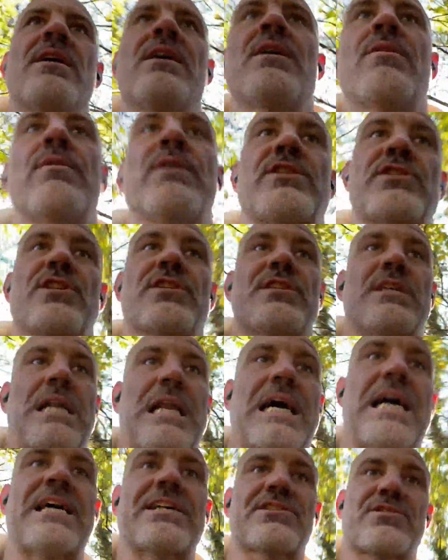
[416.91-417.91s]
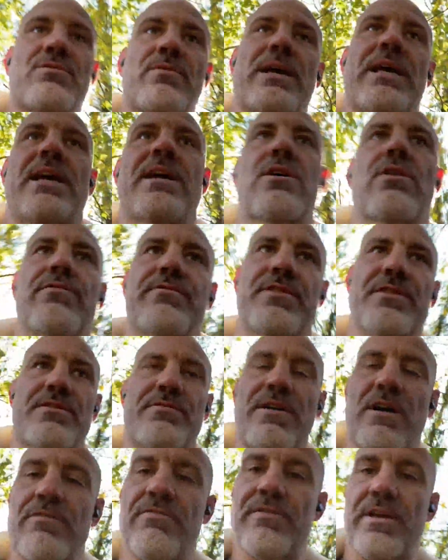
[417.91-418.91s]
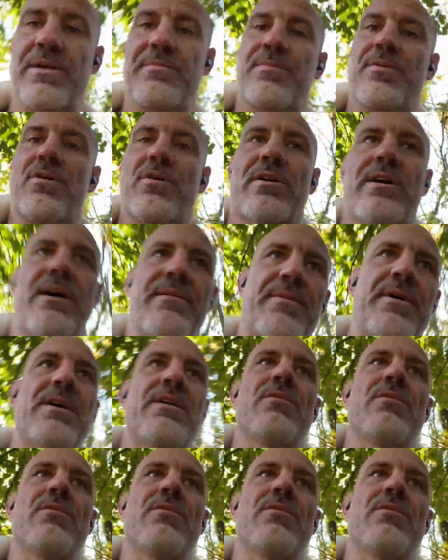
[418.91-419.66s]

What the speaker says: which is the last week of the 12-week program,